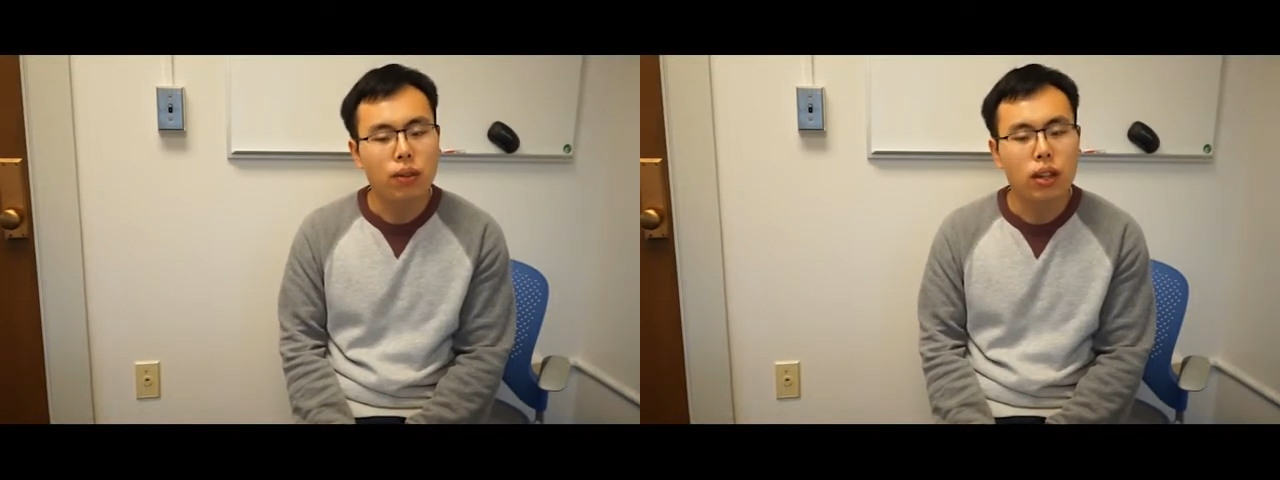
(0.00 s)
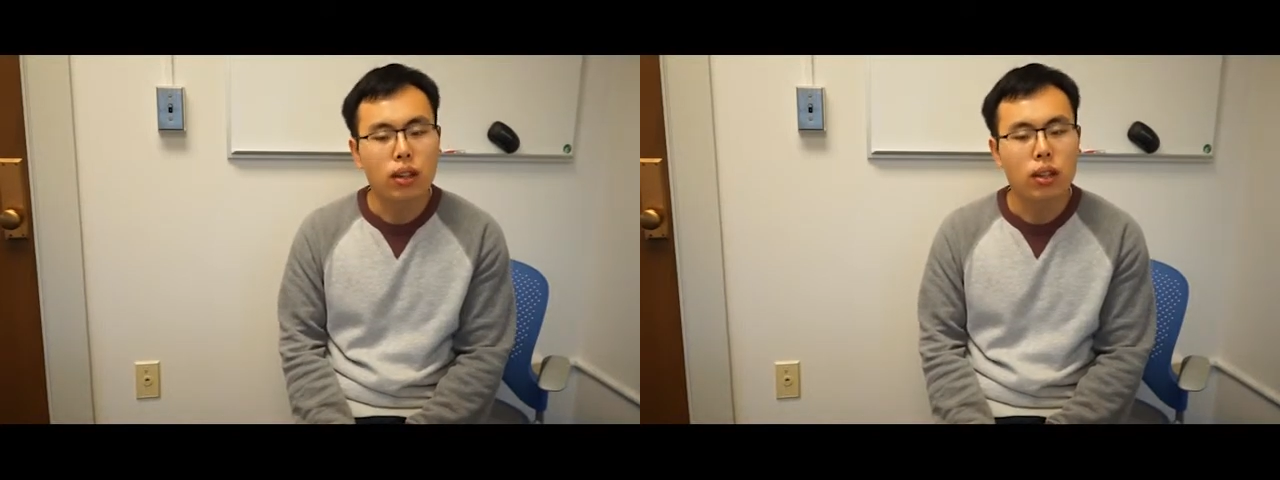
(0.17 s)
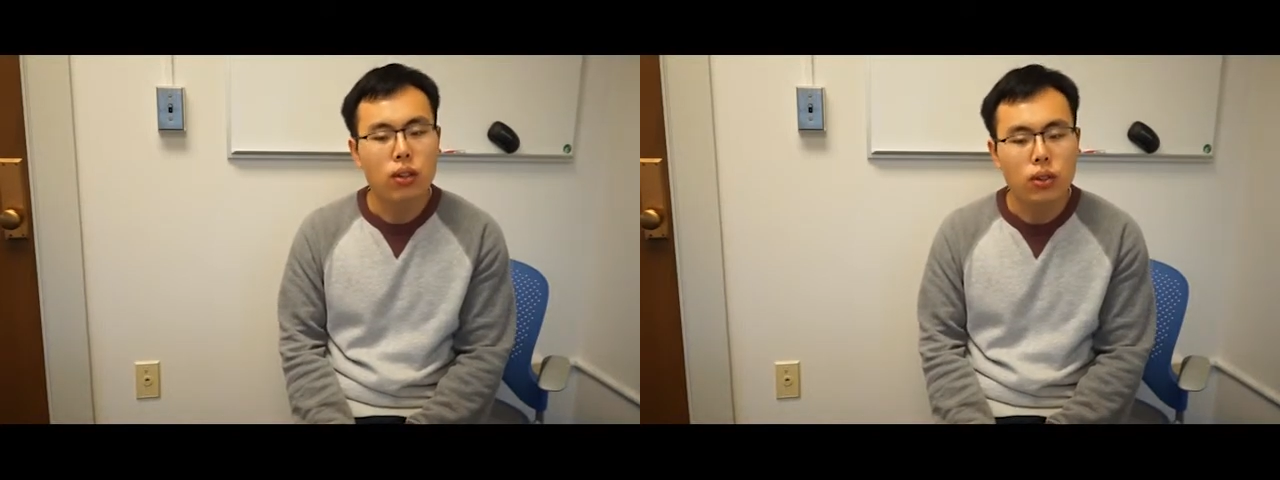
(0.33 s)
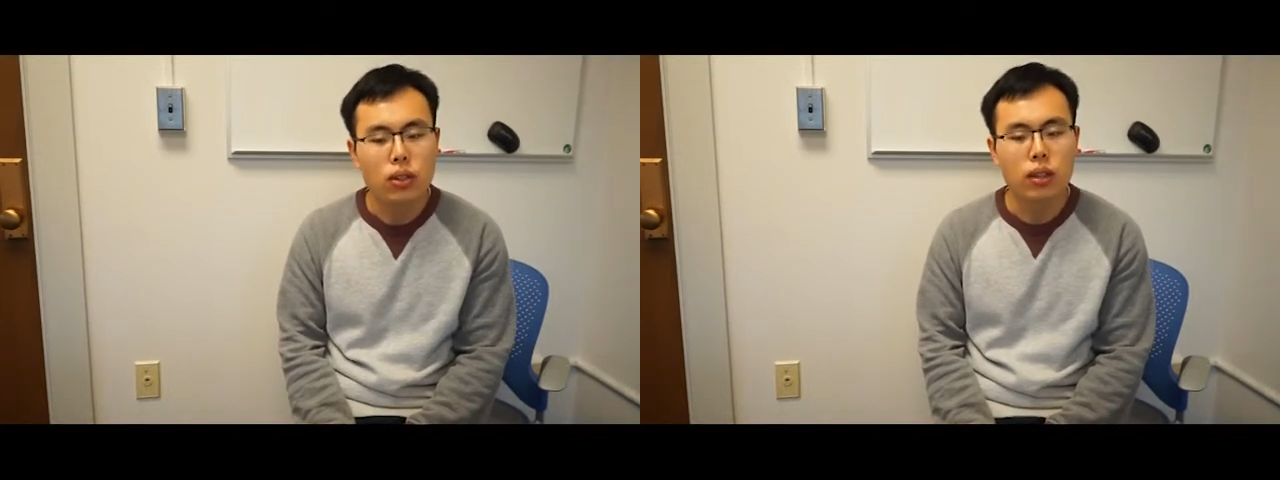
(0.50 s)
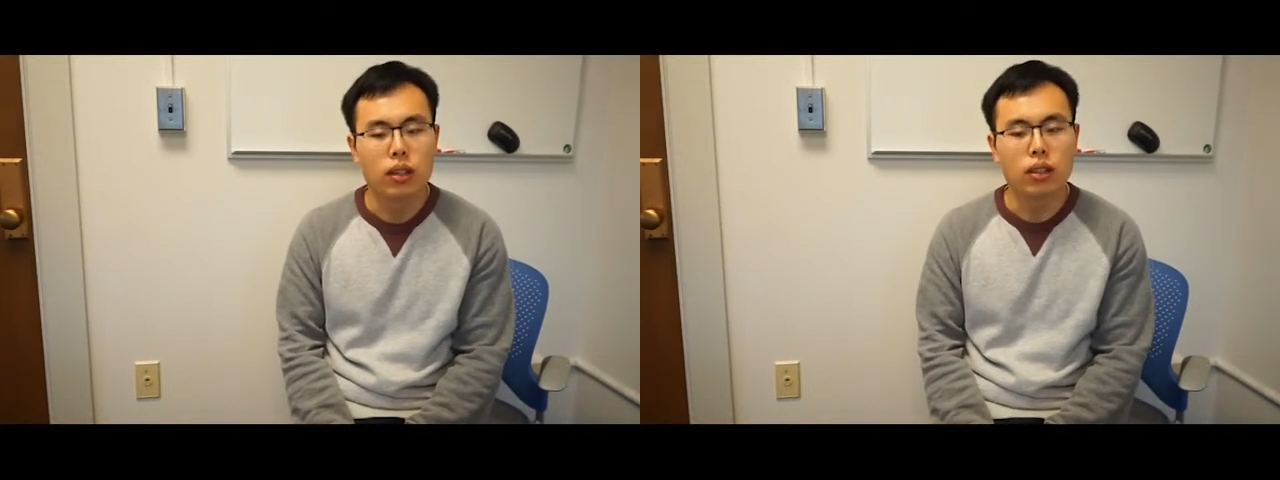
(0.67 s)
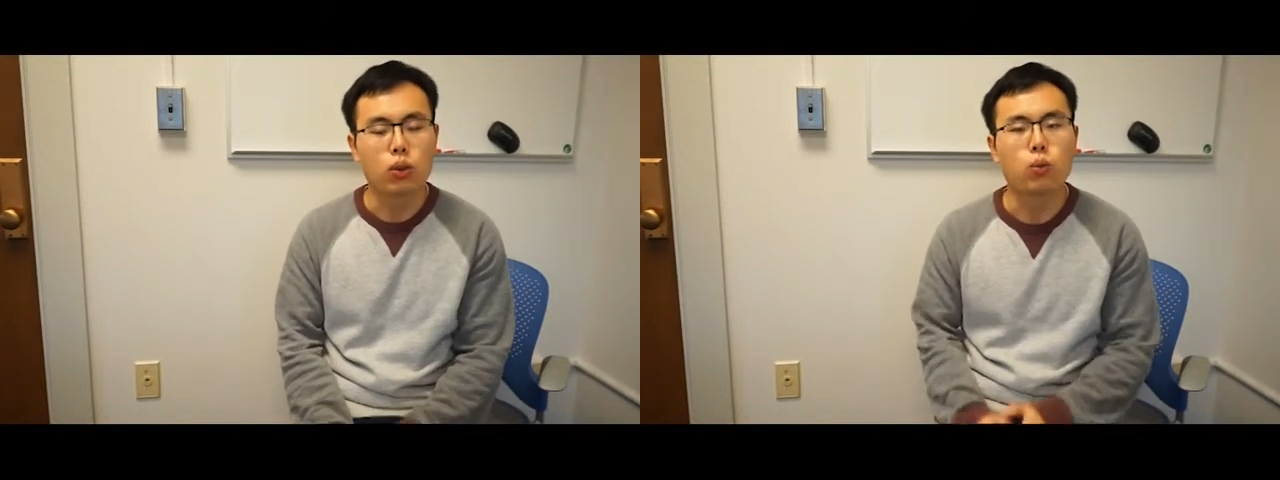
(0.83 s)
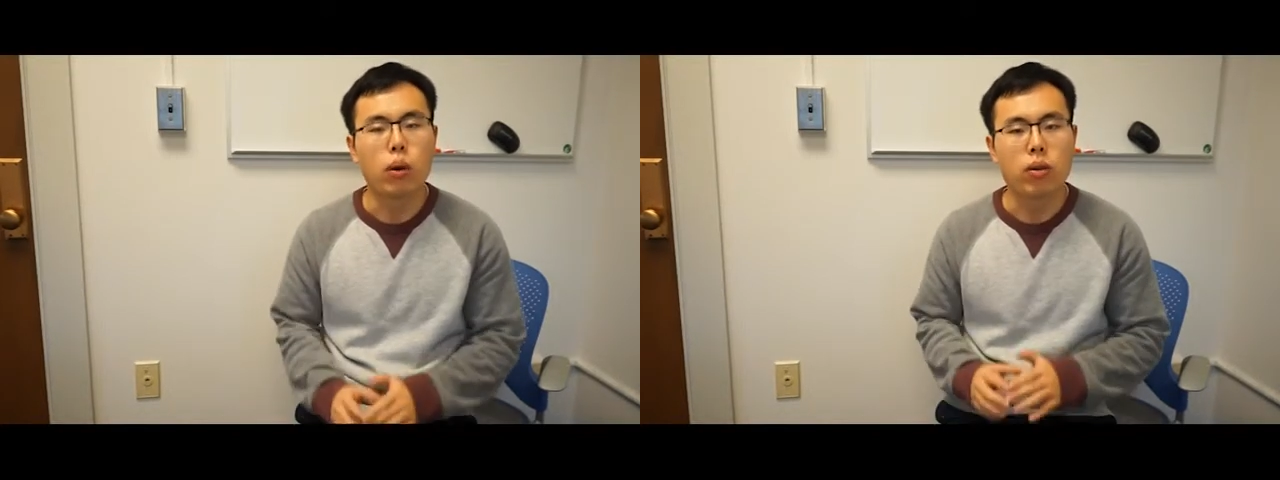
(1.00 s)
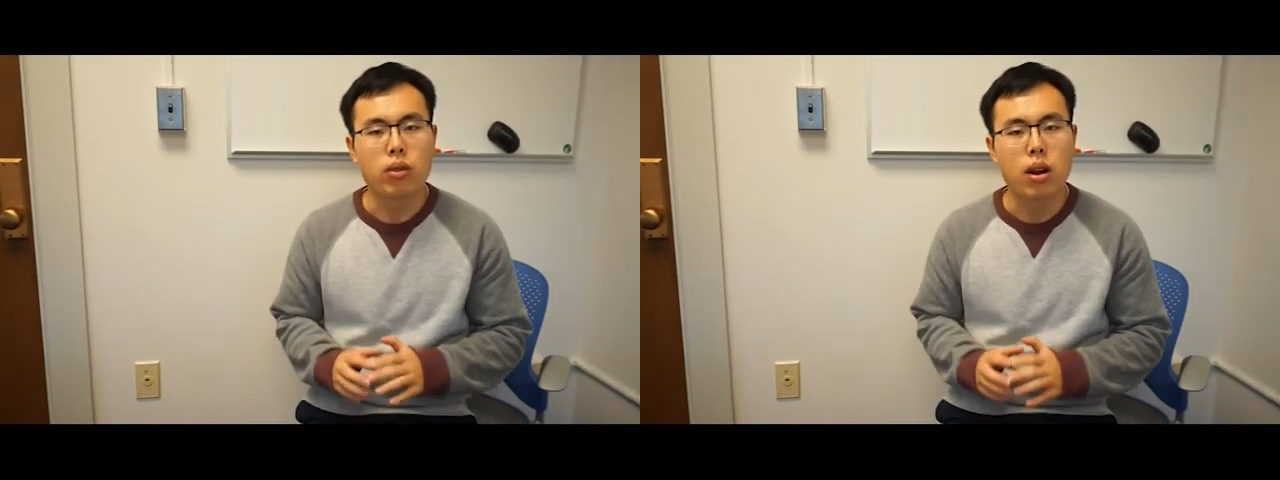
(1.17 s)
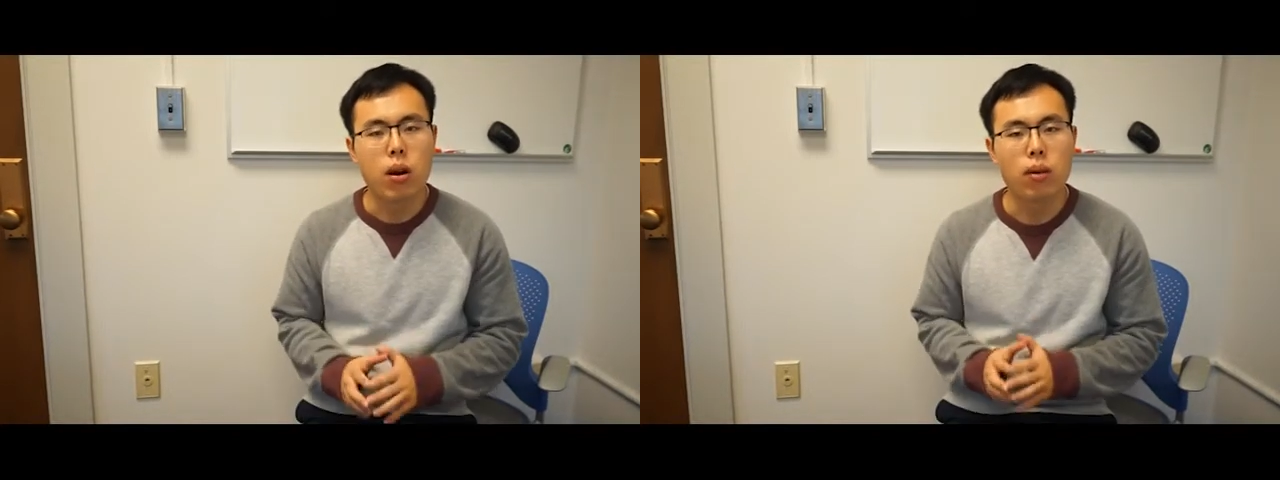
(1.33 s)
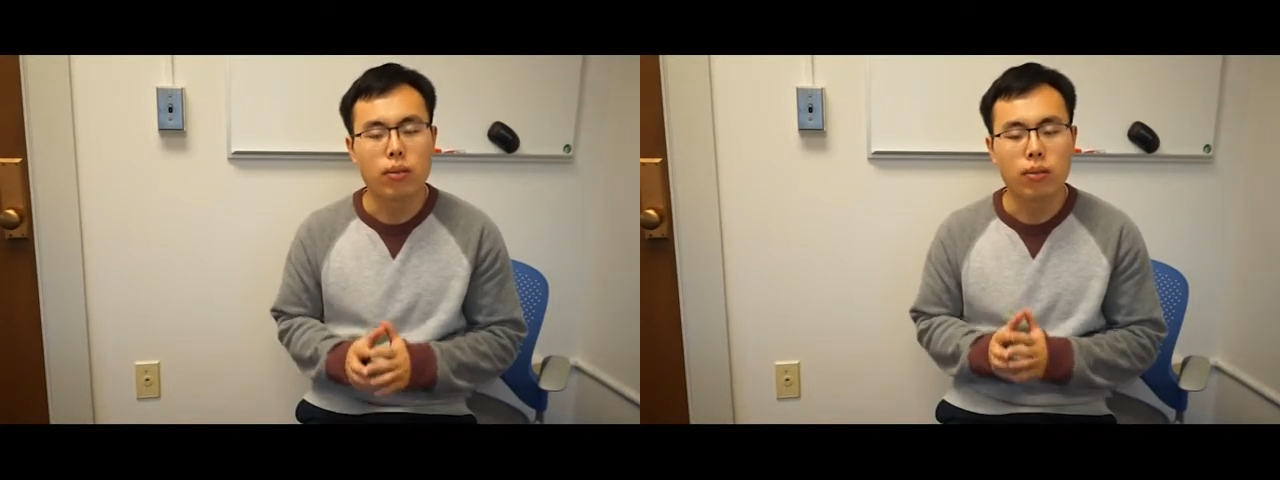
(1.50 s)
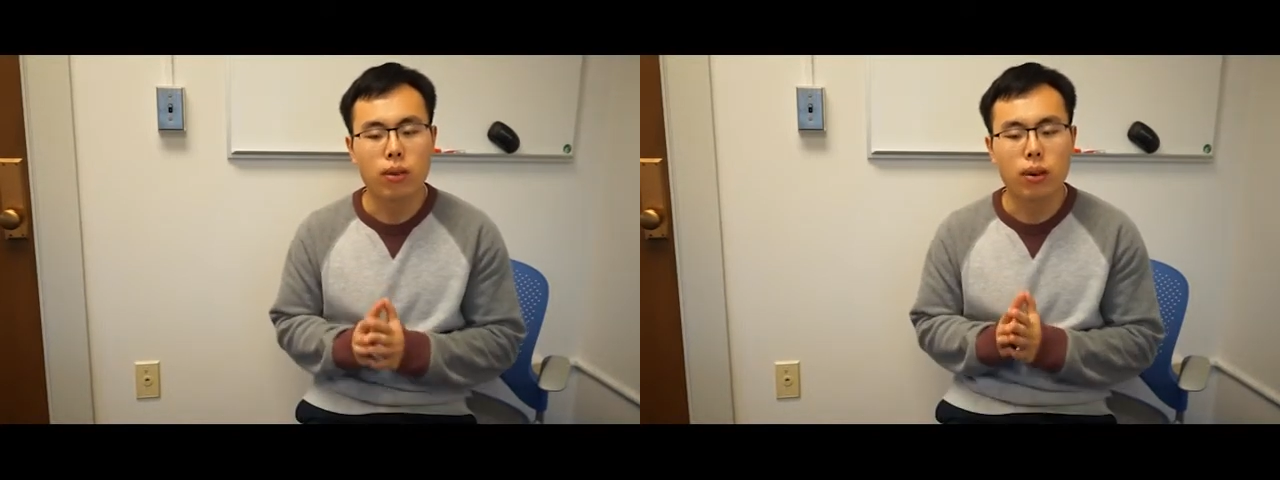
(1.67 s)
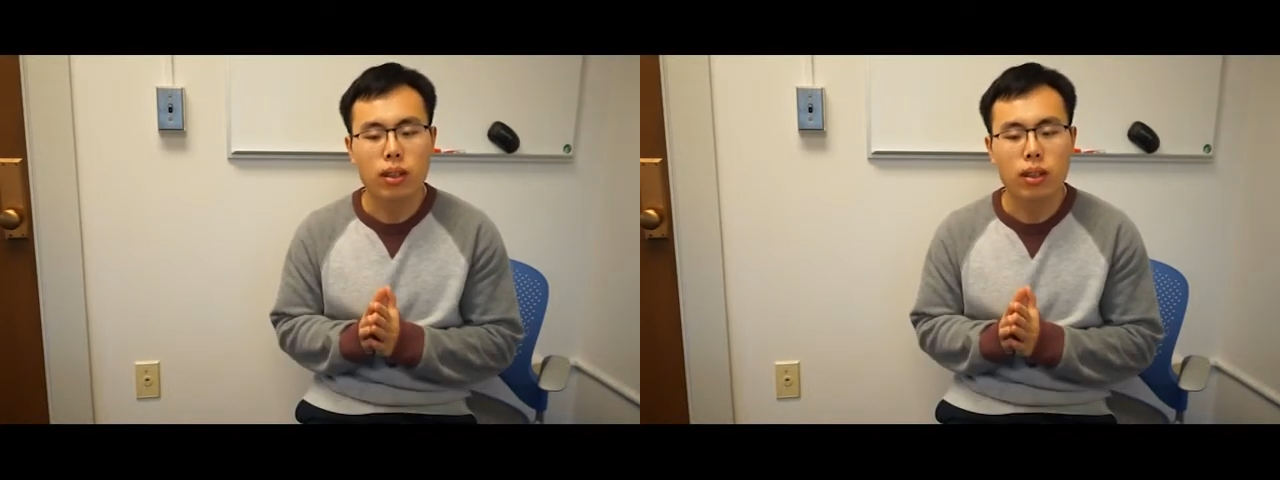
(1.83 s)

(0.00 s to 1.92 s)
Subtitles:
inclusion is well known for